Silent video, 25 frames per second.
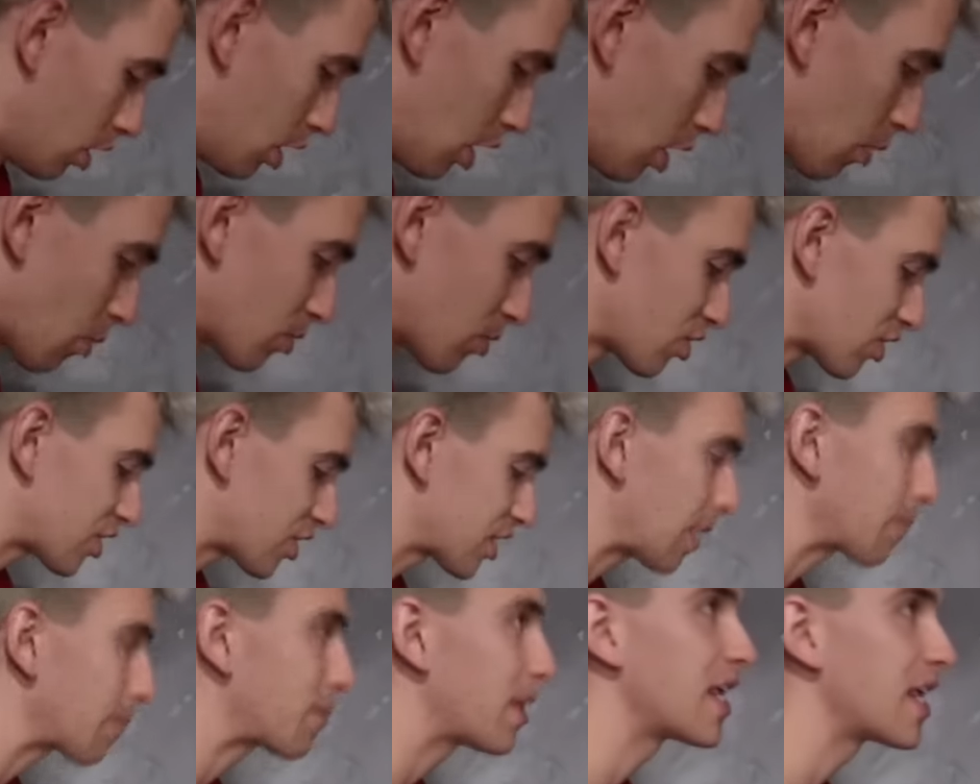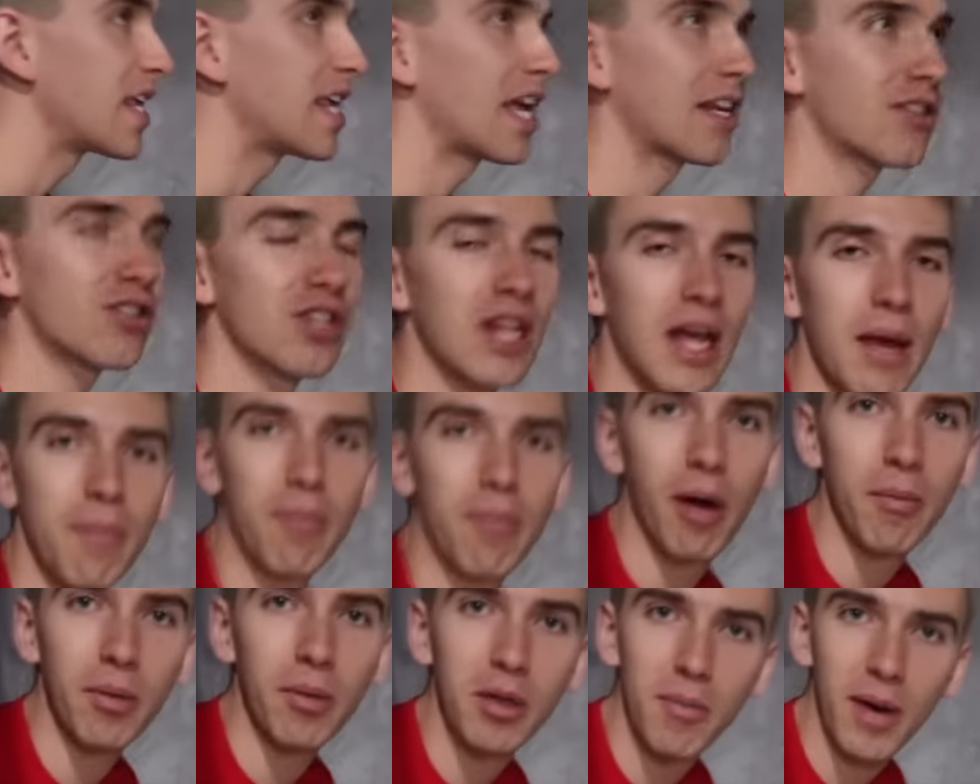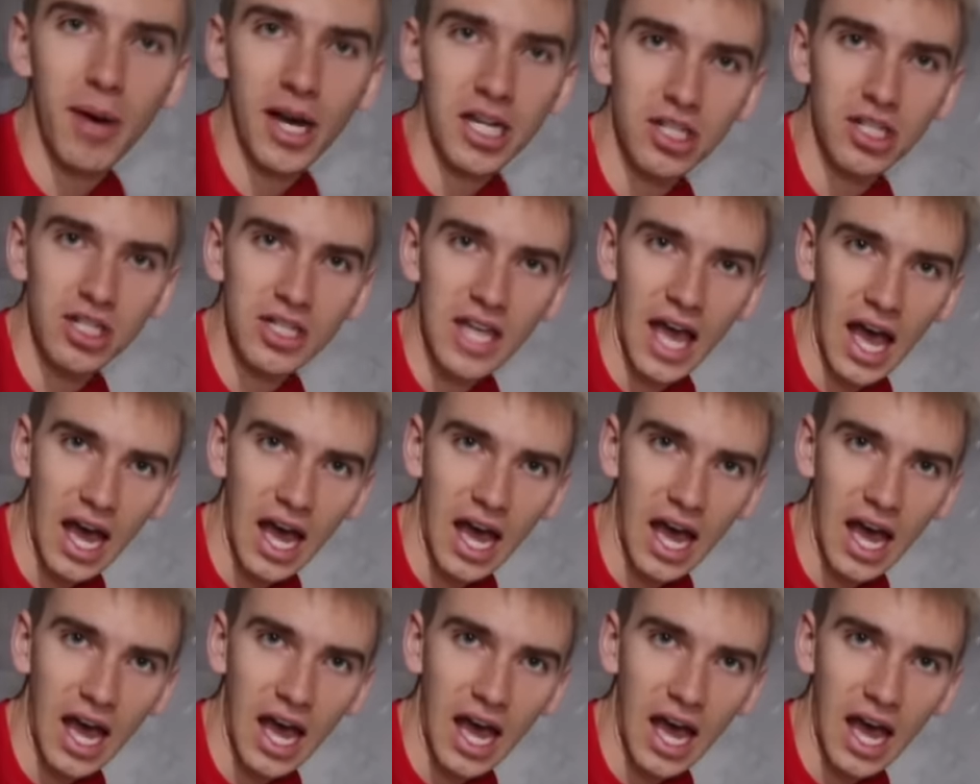Was there something yesterday at Pumpkin Patch's